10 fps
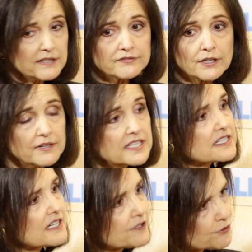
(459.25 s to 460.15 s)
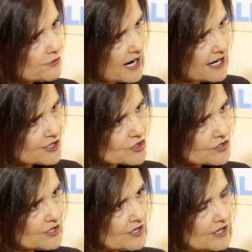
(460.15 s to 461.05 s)
If there is another crash,
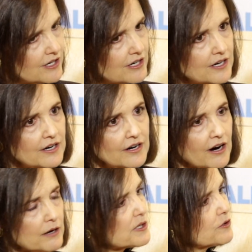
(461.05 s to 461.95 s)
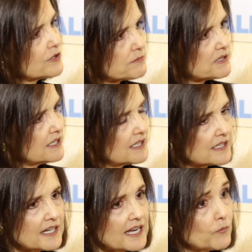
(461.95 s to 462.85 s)
aren't we going to be
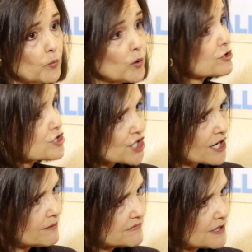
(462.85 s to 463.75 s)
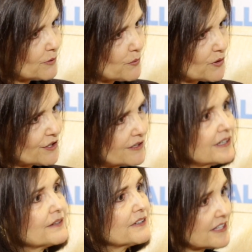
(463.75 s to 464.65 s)
in worse shape than we were
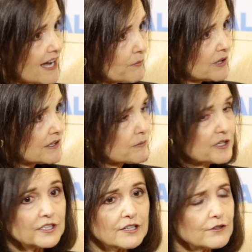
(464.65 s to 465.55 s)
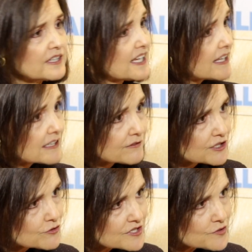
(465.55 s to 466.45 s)
with that one? Are we going to go to negative
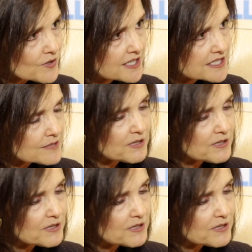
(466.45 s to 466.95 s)
interest rates?